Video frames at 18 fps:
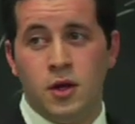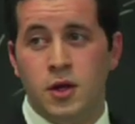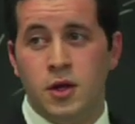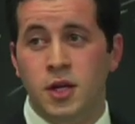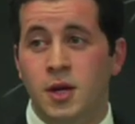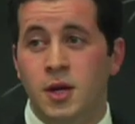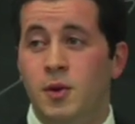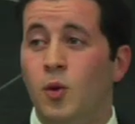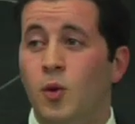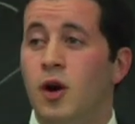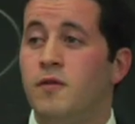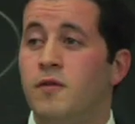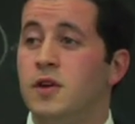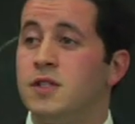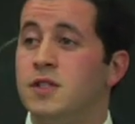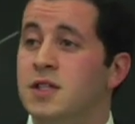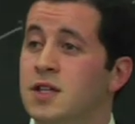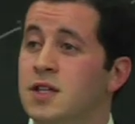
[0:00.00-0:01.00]
You need to be well
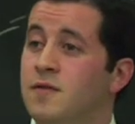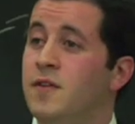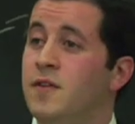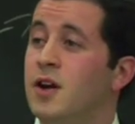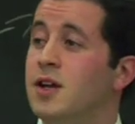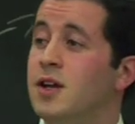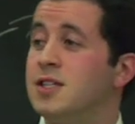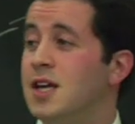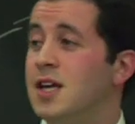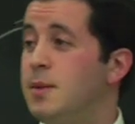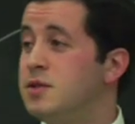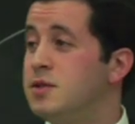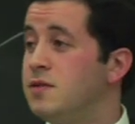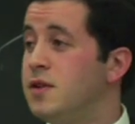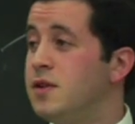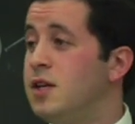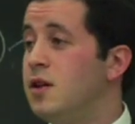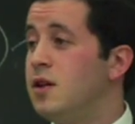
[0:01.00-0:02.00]
versed in the various types
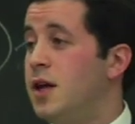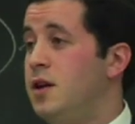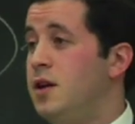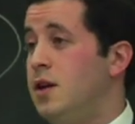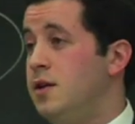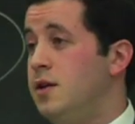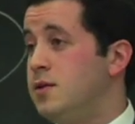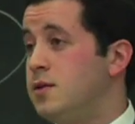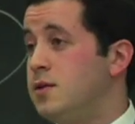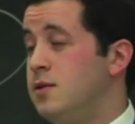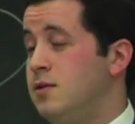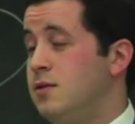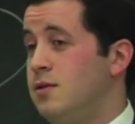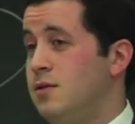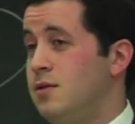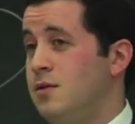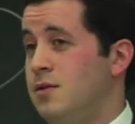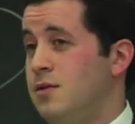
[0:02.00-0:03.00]
of legal entities.
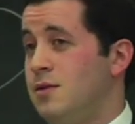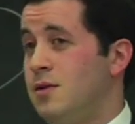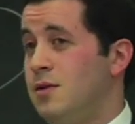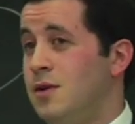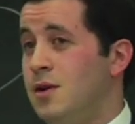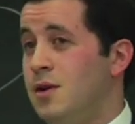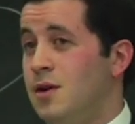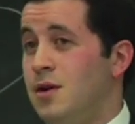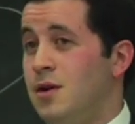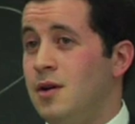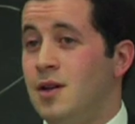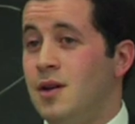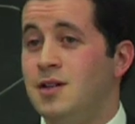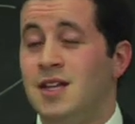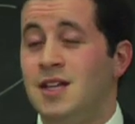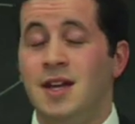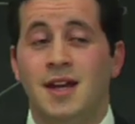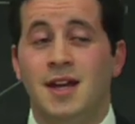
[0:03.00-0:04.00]
They
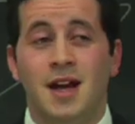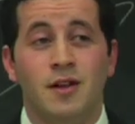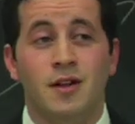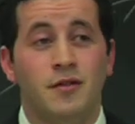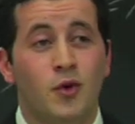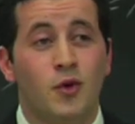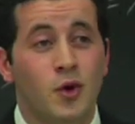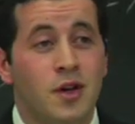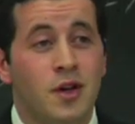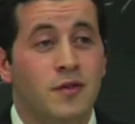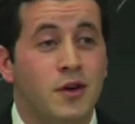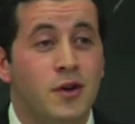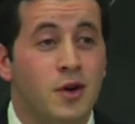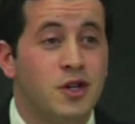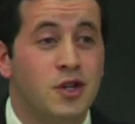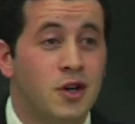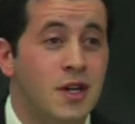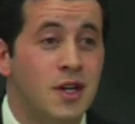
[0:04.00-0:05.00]
say in California, if
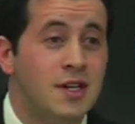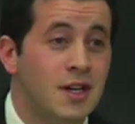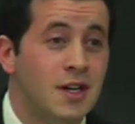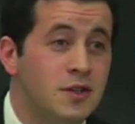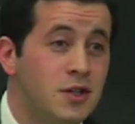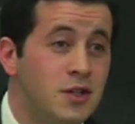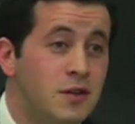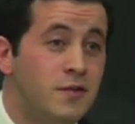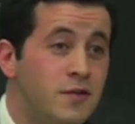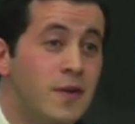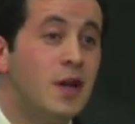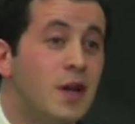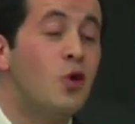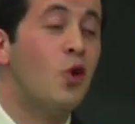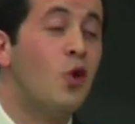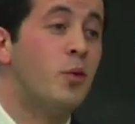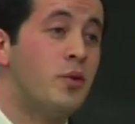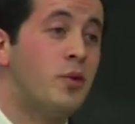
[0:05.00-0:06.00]
your attorney tells you to
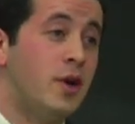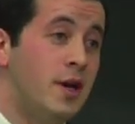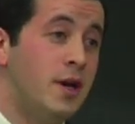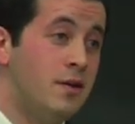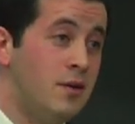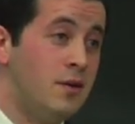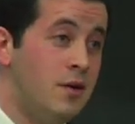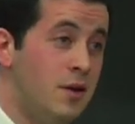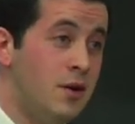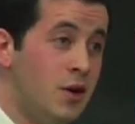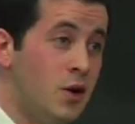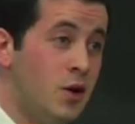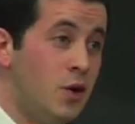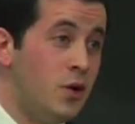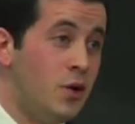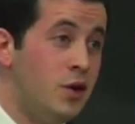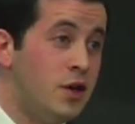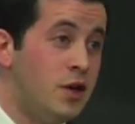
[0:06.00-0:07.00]
incorporate,
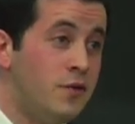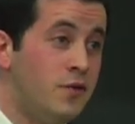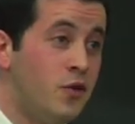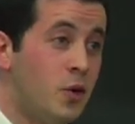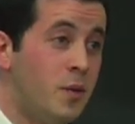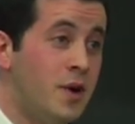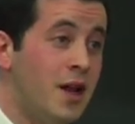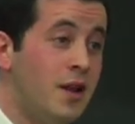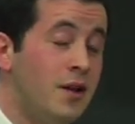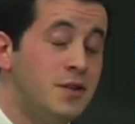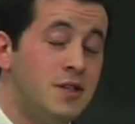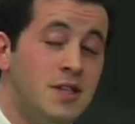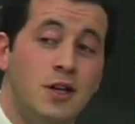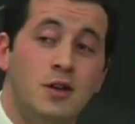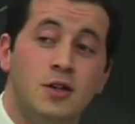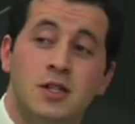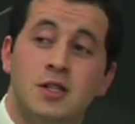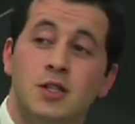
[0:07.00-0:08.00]
when you can form an
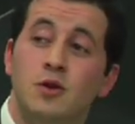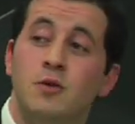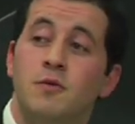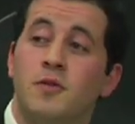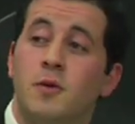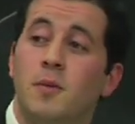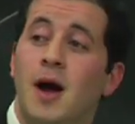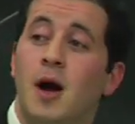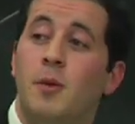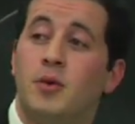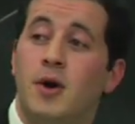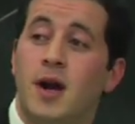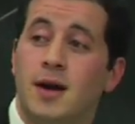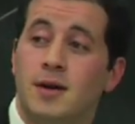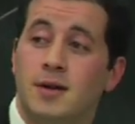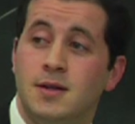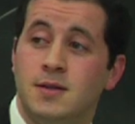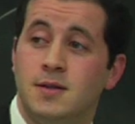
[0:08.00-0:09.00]
LLC, you should sue them for
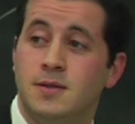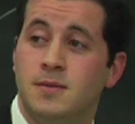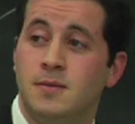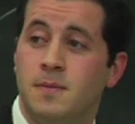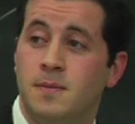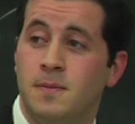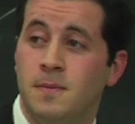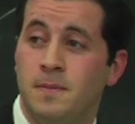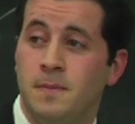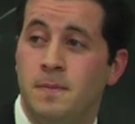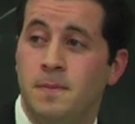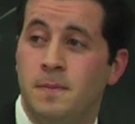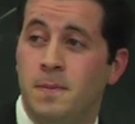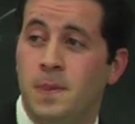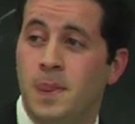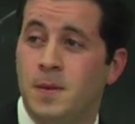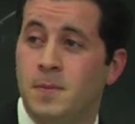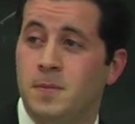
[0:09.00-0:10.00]
malpractice.
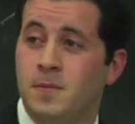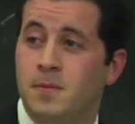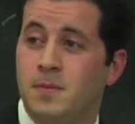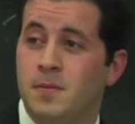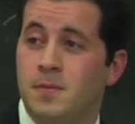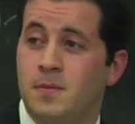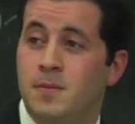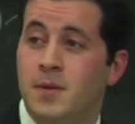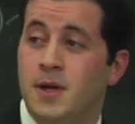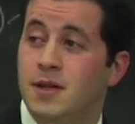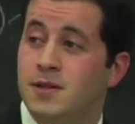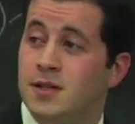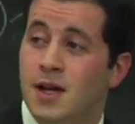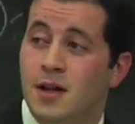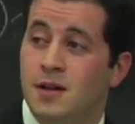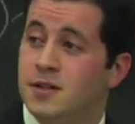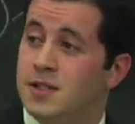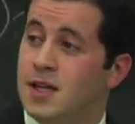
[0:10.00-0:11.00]
Because an
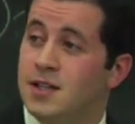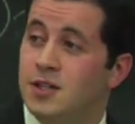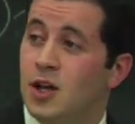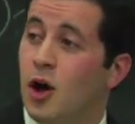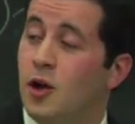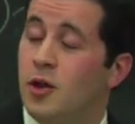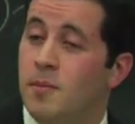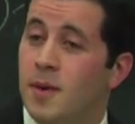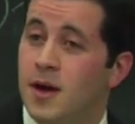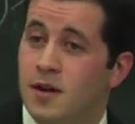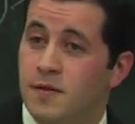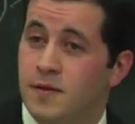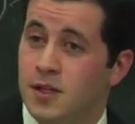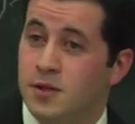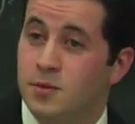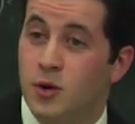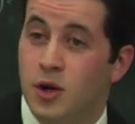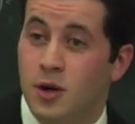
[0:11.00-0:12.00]
LLC has all the
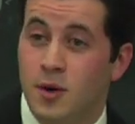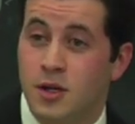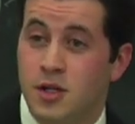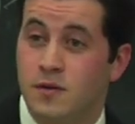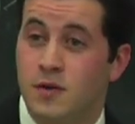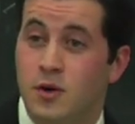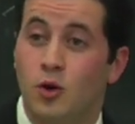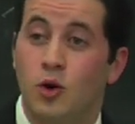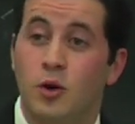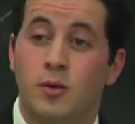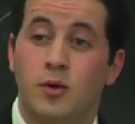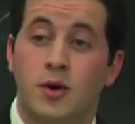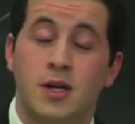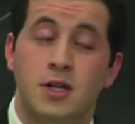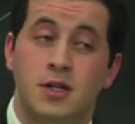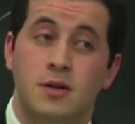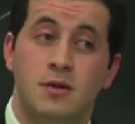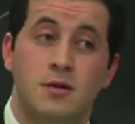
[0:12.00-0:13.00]
benefits, pretty much, of a
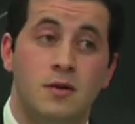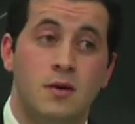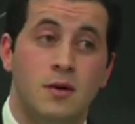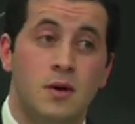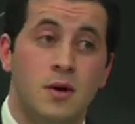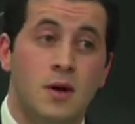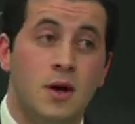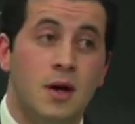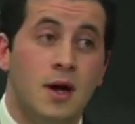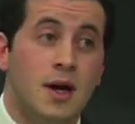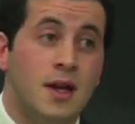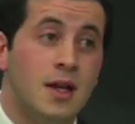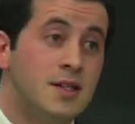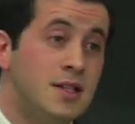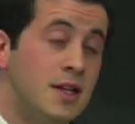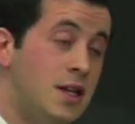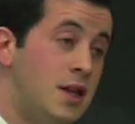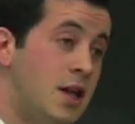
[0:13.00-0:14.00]
corporation.
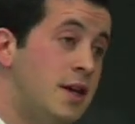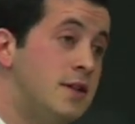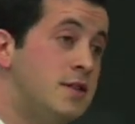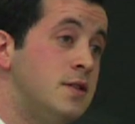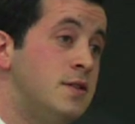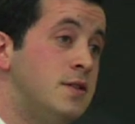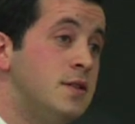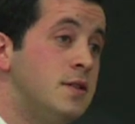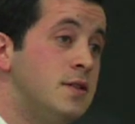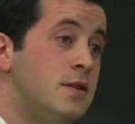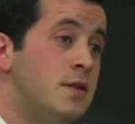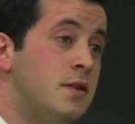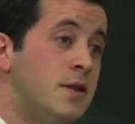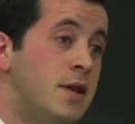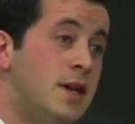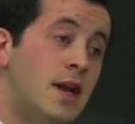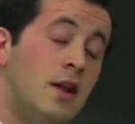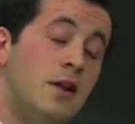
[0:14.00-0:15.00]
Unless any licenses,
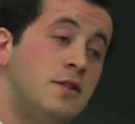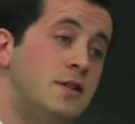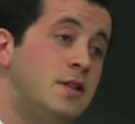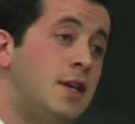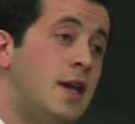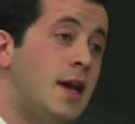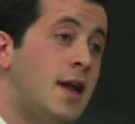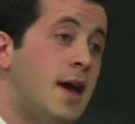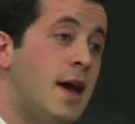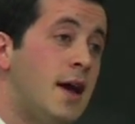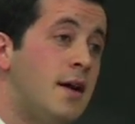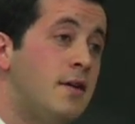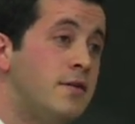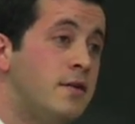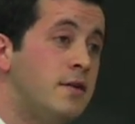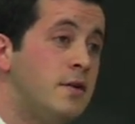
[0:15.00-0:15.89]
then an LLC can't have.